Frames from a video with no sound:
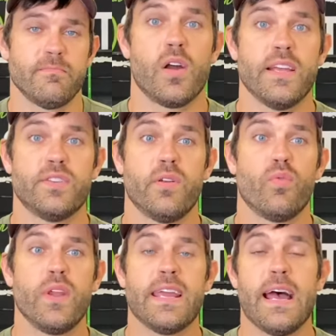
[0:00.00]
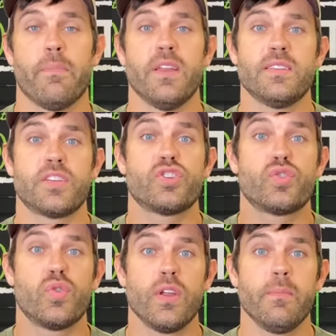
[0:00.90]
Okay, so to recap, it is
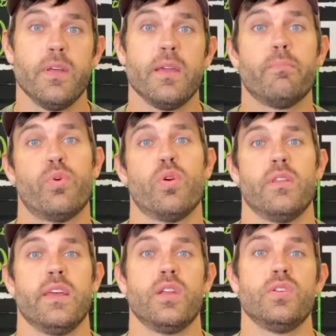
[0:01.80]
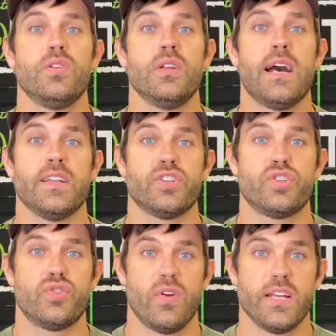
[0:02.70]
extremely important that you do not
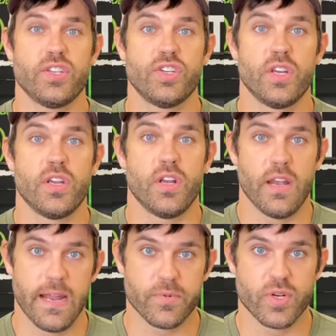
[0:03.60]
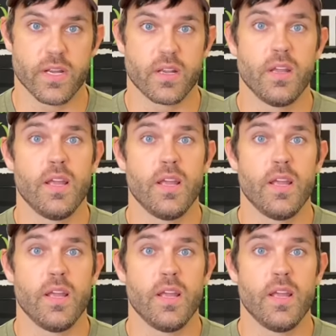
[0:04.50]
stretch your hamstring.